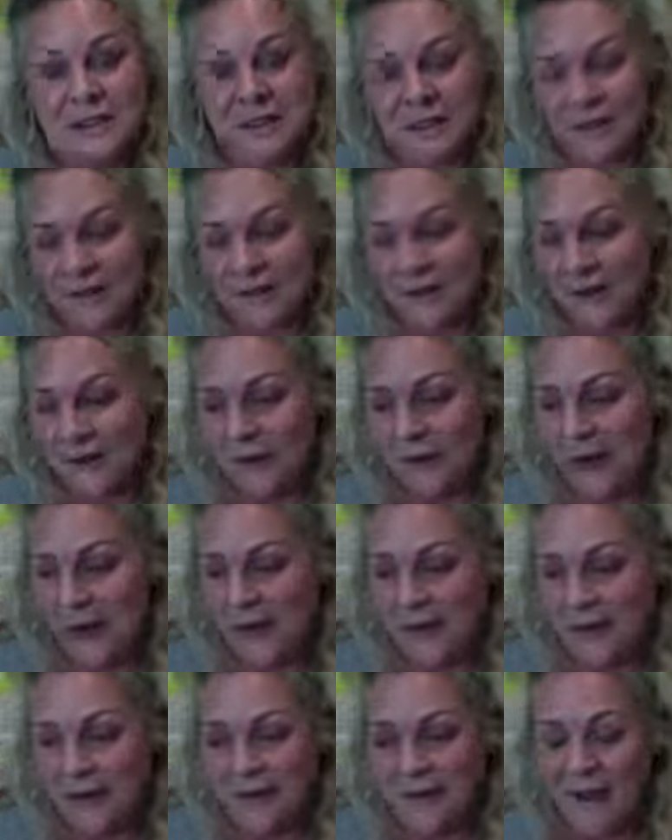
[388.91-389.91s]
You know, if you're
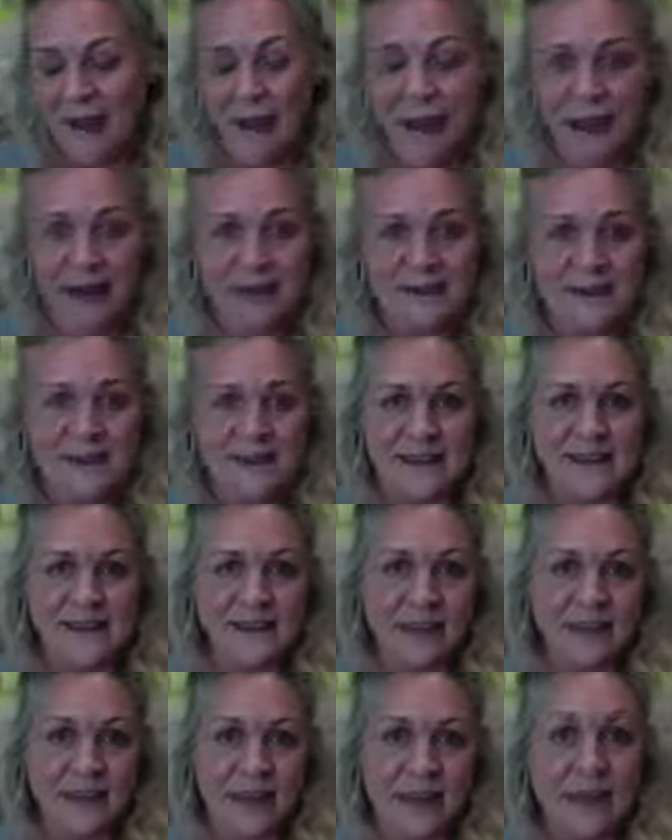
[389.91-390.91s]
kind of a highly
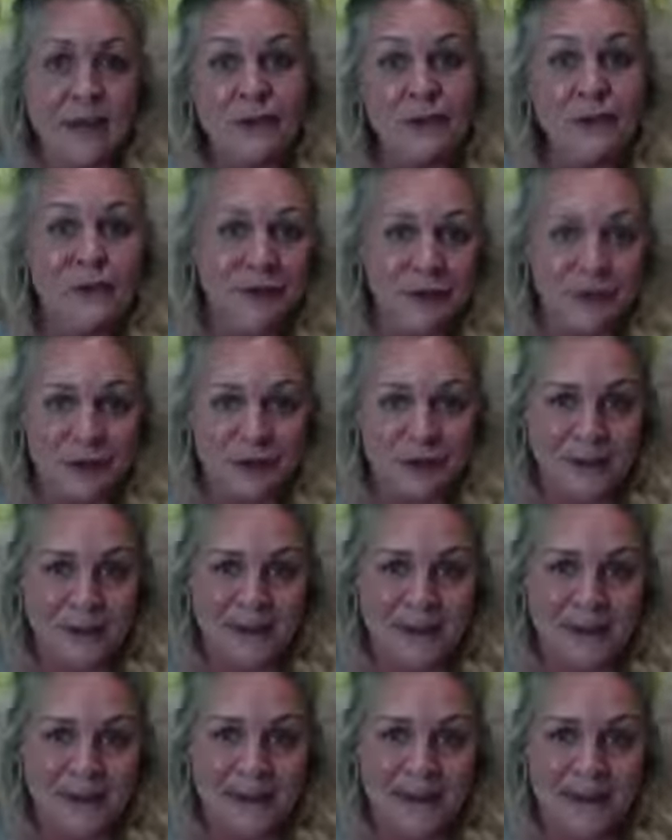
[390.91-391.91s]
sensitive
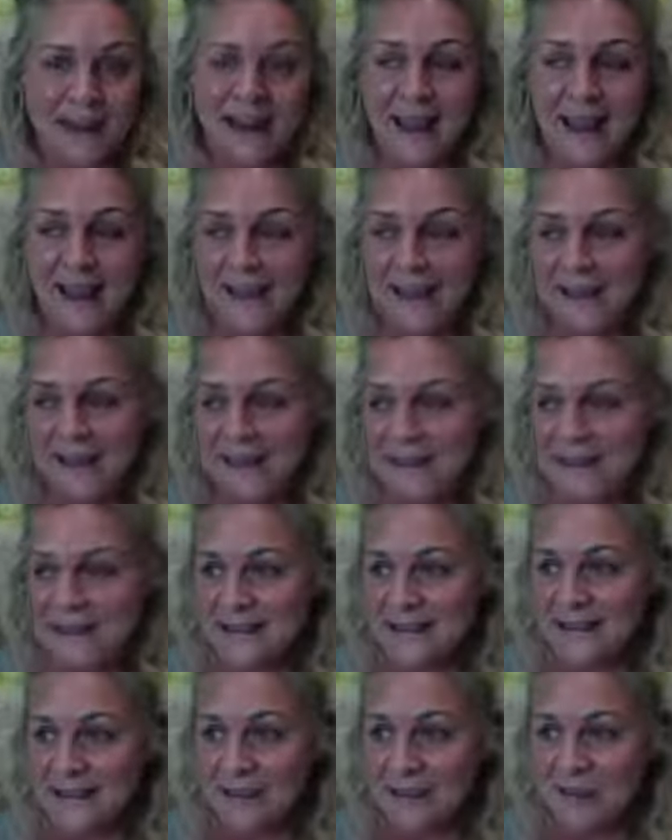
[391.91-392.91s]
introvert and
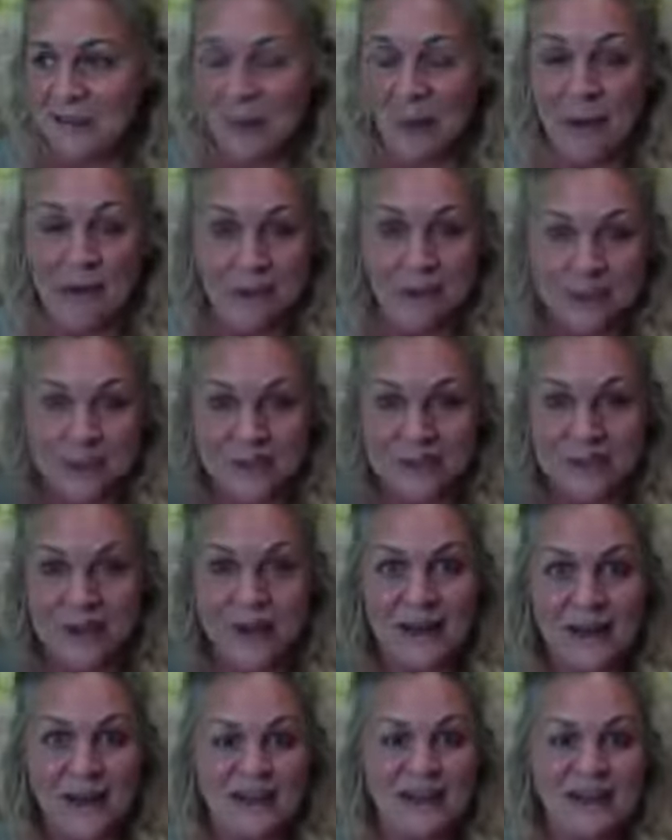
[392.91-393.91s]
you have the
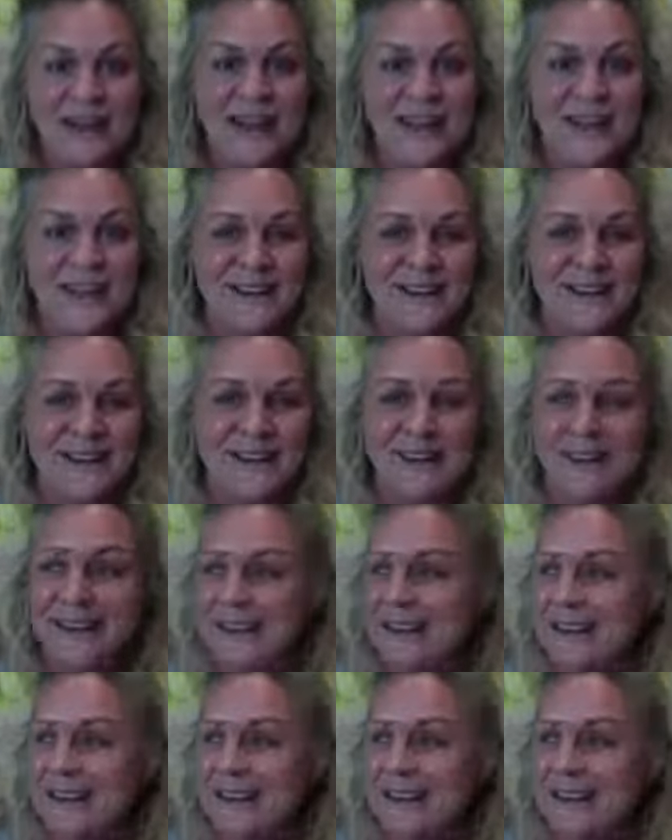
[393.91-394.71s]
stranger danger,